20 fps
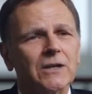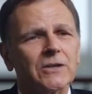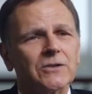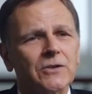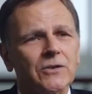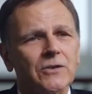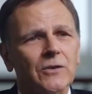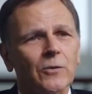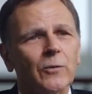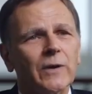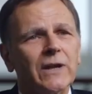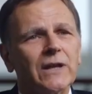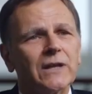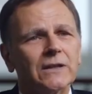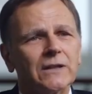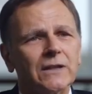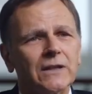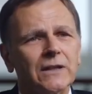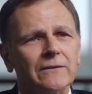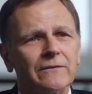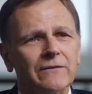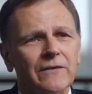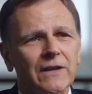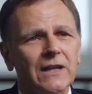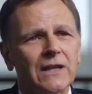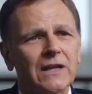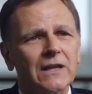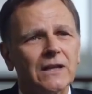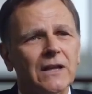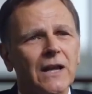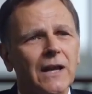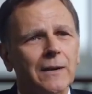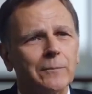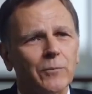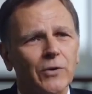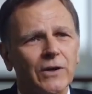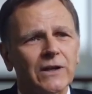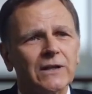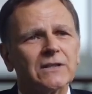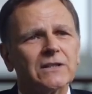so that we can convene and
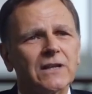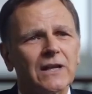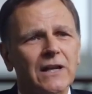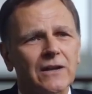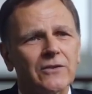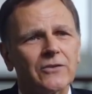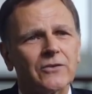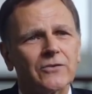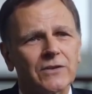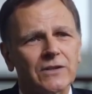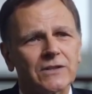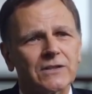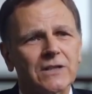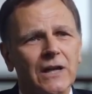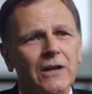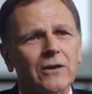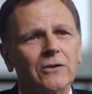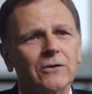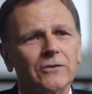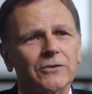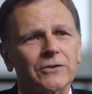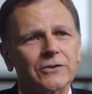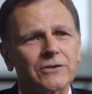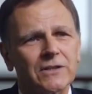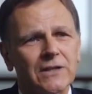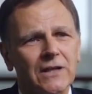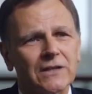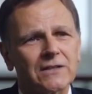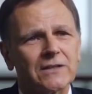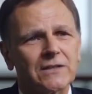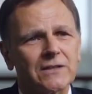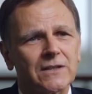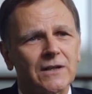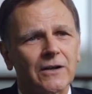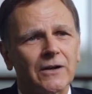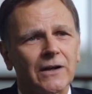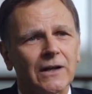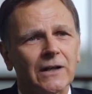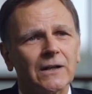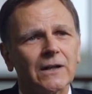bring together the stakeholders
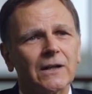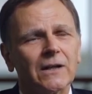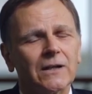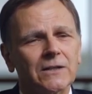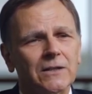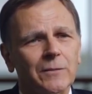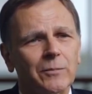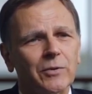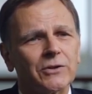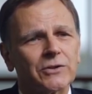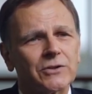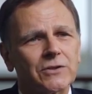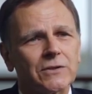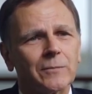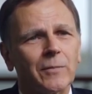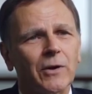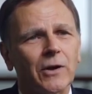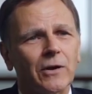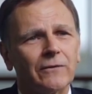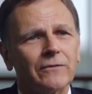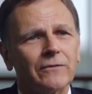necessary to push the ball